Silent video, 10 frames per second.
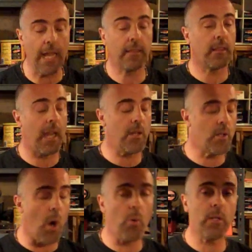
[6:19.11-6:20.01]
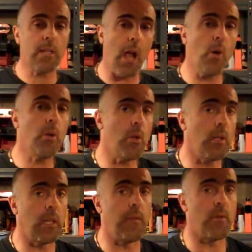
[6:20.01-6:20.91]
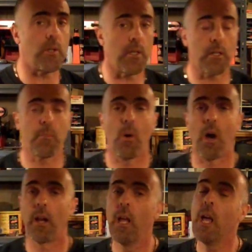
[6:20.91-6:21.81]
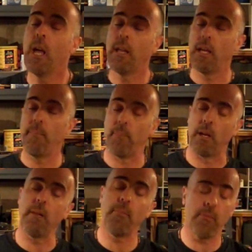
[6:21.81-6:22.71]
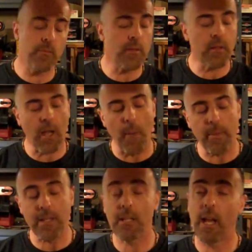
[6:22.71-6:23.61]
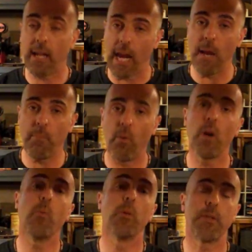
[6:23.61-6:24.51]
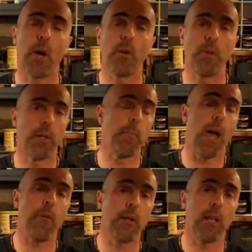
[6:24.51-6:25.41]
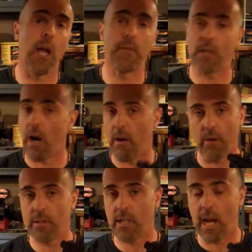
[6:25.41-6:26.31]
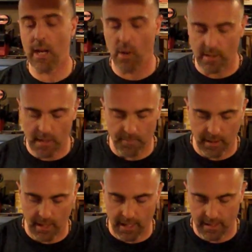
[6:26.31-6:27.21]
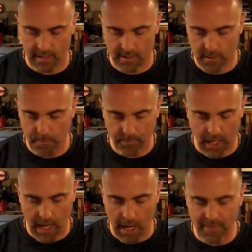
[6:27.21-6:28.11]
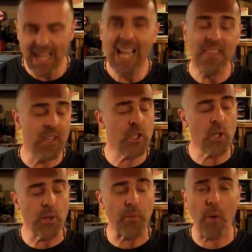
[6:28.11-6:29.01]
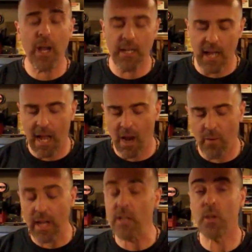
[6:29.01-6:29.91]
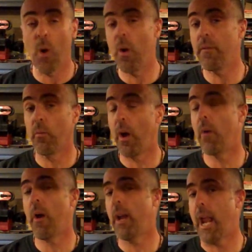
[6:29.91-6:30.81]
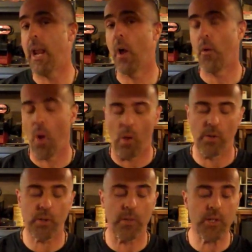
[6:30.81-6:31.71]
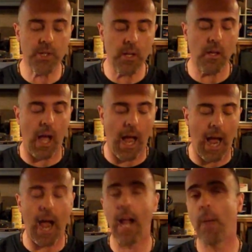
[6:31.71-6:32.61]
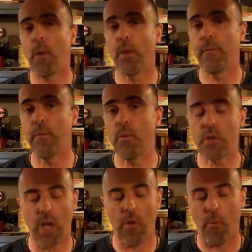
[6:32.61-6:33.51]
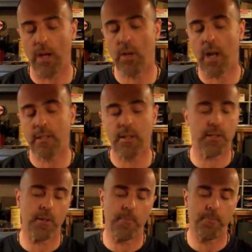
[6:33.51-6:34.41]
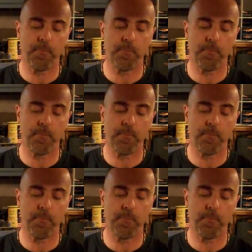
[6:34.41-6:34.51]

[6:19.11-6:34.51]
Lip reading: They don't tell you to leave your system on, but companies like Aimpoint will tell you that the battery lives are outstanding on something like this. This unit right now is going for right around $800, so it's still a high up on the food chain red dot system.